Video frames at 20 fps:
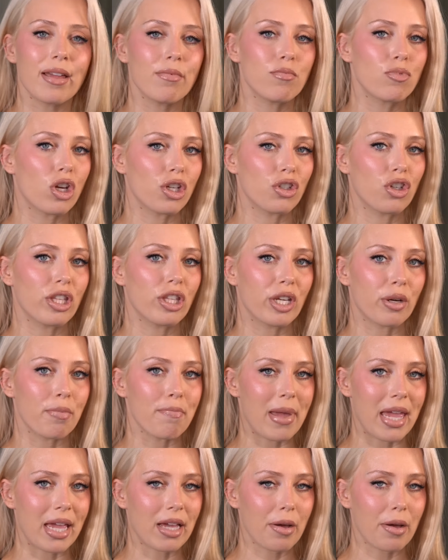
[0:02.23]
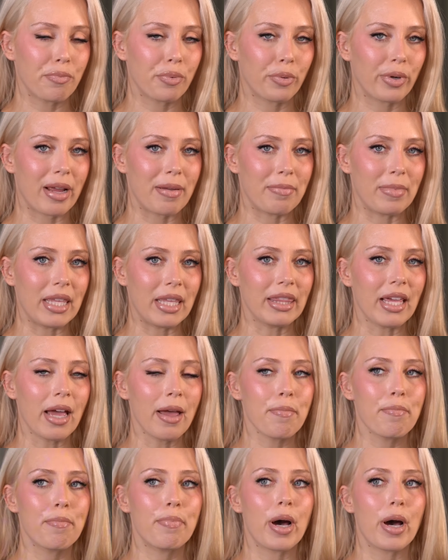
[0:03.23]
am judging their makeup when I meet
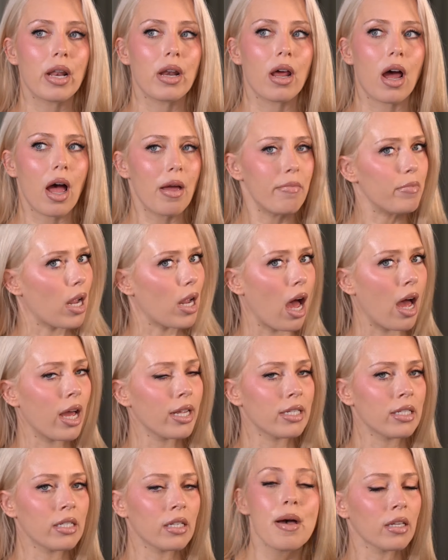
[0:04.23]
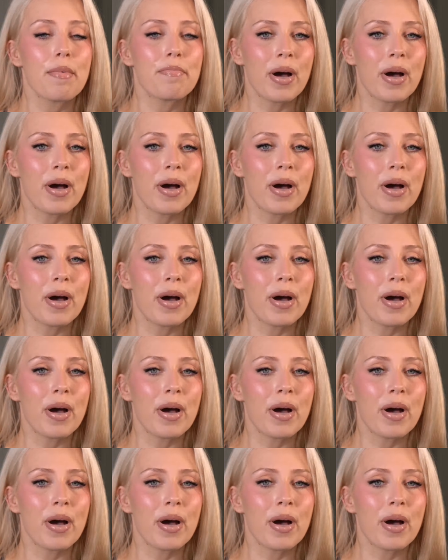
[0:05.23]
them, but I'm not.